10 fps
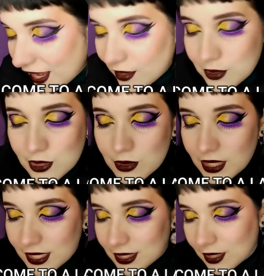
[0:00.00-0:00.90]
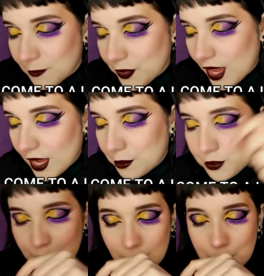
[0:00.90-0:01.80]
I always do it like this.
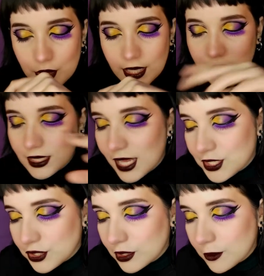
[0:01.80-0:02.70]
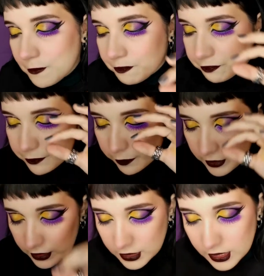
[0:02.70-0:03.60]
I put like the lash glue,
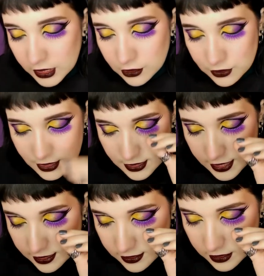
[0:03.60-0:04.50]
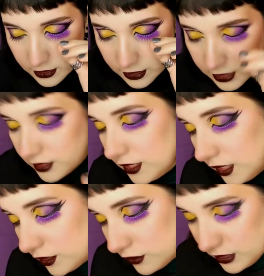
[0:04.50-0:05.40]
then I glue the center, then
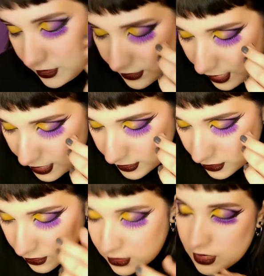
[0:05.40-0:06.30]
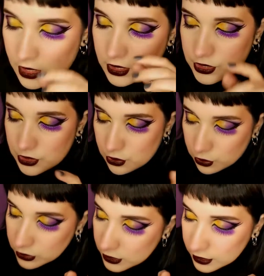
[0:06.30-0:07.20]
I glue the sides, and then I just
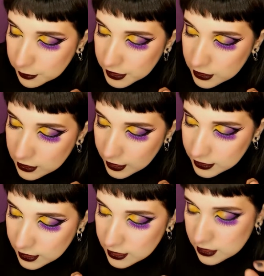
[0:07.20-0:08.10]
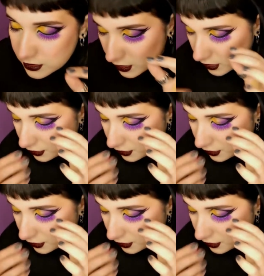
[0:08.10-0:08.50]
hold it a little bit like this.